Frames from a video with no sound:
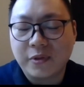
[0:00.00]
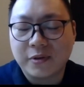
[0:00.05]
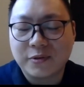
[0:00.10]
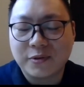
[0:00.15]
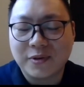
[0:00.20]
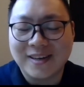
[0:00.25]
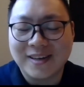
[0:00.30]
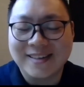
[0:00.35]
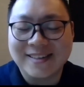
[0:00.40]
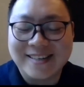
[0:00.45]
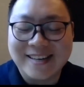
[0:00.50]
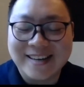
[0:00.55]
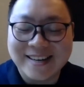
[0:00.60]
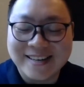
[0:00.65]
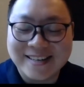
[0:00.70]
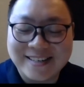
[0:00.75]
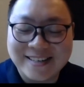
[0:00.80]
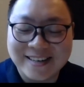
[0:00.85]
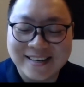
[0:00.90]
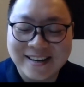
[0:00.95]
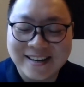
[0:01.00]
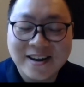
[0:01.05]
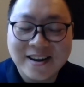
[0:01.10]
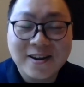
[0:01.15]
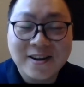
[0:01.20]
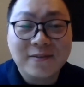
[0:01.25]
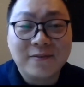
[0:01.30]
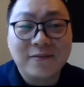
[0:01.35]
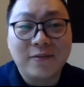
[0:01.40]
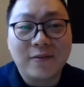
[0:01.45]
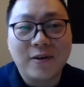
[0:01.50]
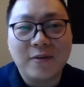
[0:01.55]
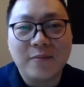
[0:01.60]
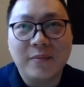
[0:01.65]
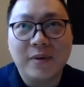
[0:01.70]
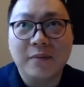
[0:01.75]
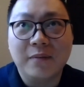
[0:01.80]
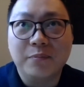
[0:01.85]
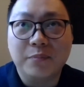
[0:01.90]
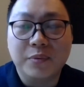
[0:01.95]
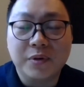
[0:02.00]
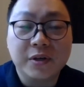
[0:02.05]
the transition from a